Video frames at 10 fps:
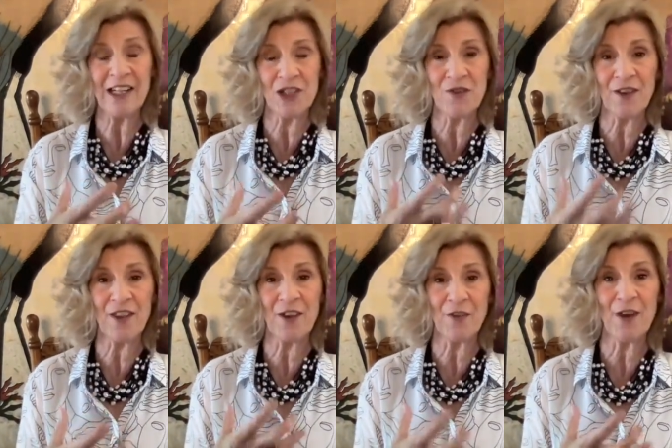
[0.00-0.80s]
need to
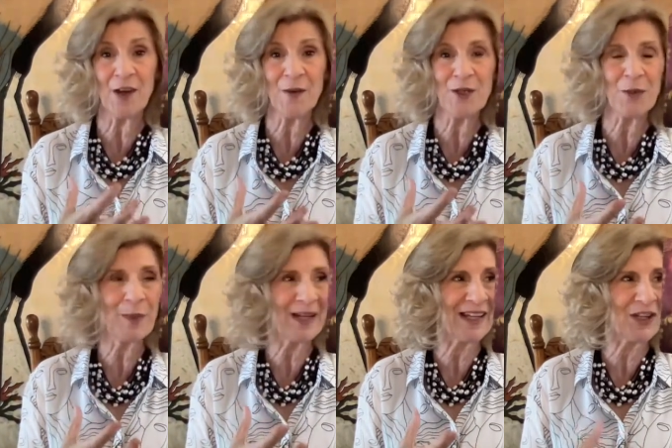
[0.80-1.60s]
find the fire in your
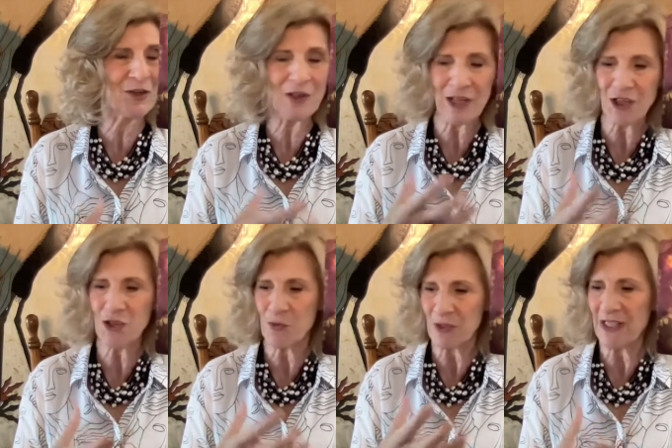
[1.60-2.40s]
belly. You need
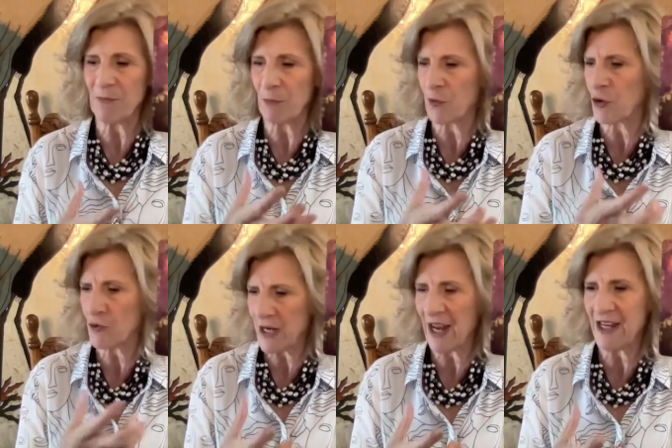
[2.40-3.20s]
to really
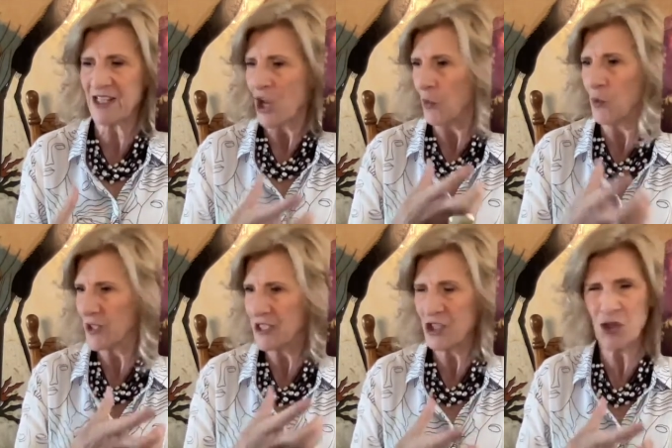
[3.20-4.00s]
create what
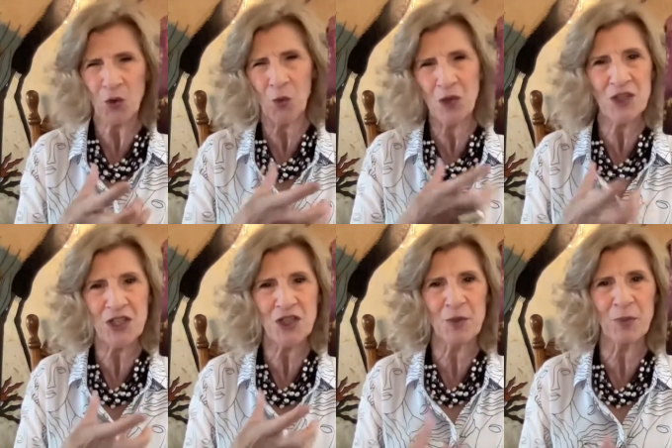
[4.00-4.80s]
it is you're
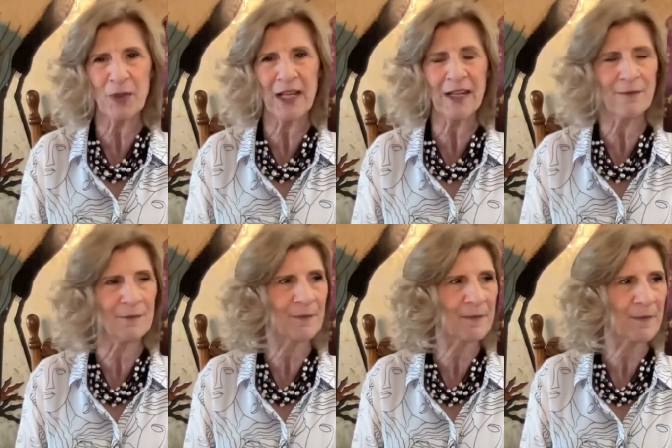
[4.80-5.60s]
wanting to bring in.
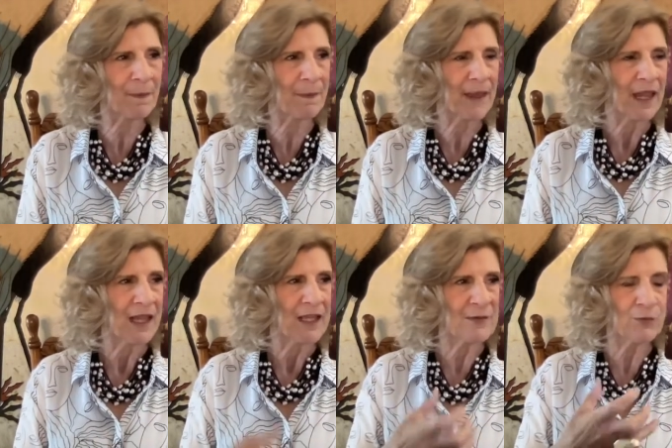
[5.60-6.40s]

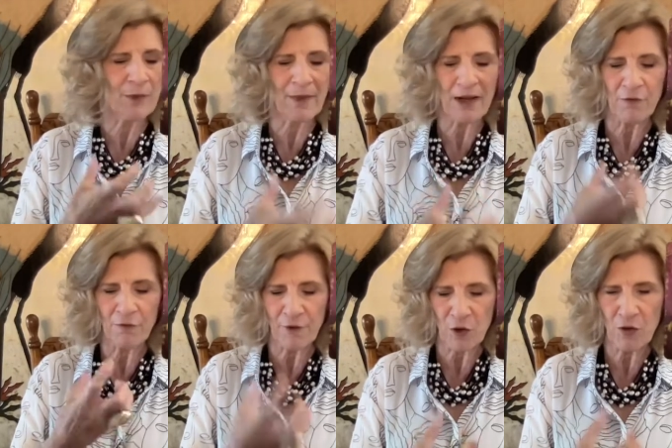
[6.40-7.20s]
Remain
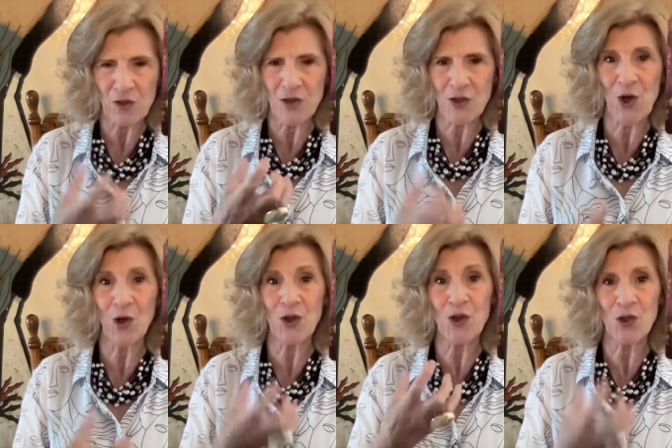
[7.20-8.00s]
focused
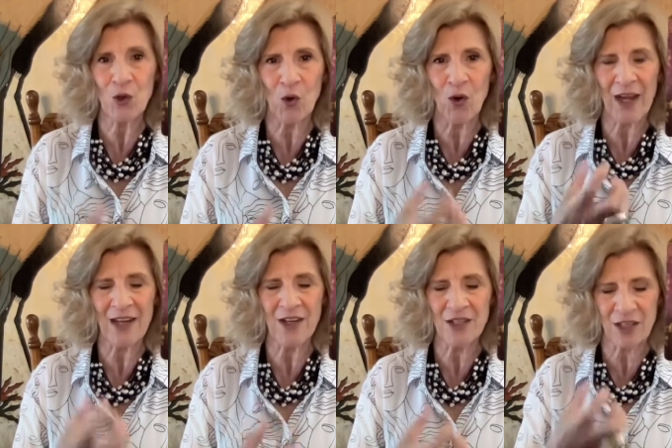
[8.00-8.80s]
on your
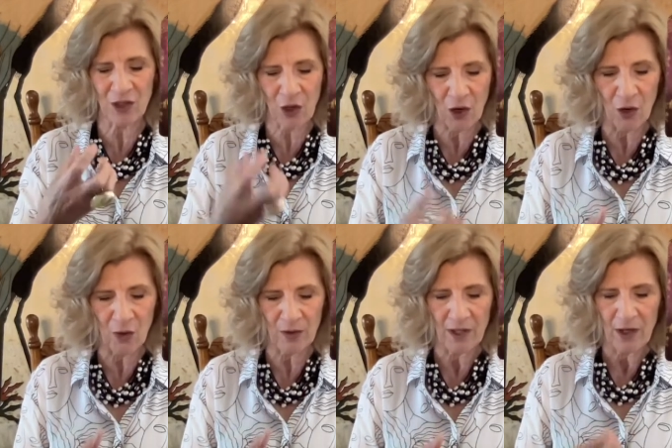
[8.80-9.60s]
end
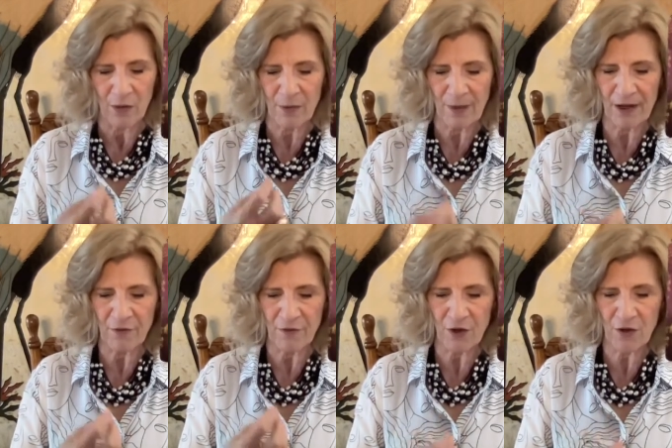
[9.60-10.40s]
goal. Remain
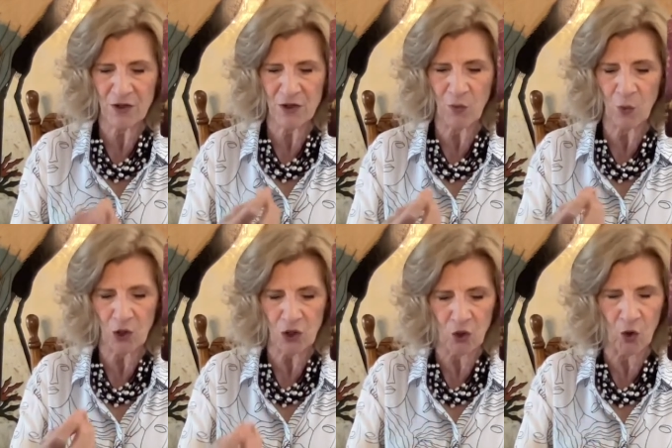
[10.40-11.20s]
focused on
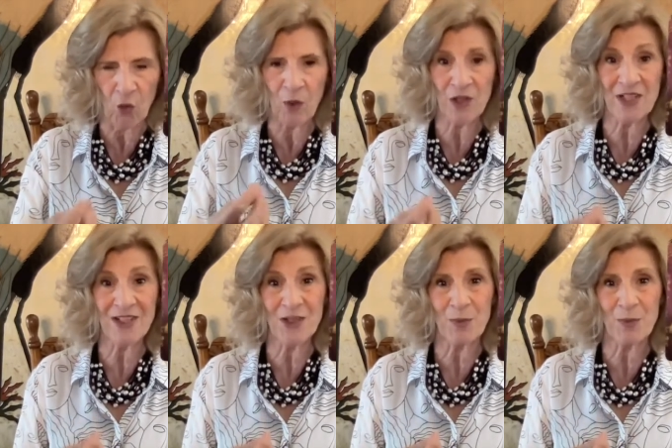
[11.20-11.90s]
what you're wanting to